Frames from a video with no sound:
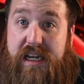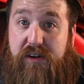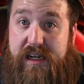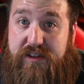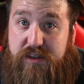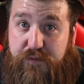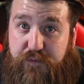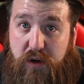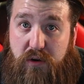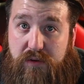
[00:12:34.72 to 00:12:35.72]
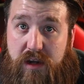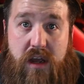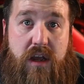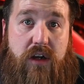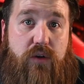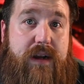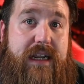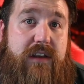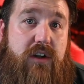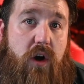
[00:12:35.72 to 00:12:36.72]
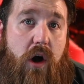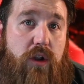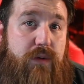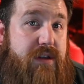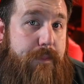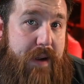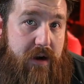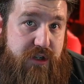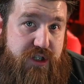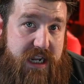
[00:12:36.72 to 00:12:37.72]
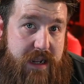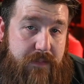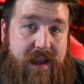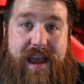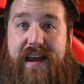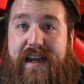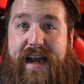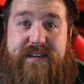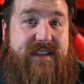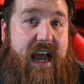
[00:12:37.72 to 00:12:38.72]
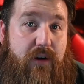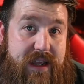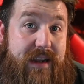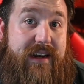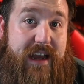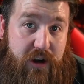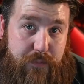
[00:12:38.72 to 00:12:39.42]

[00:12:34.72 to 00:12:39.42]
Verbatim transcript: Dale answered the phone, greeting the caller with the parish name, and asked how he could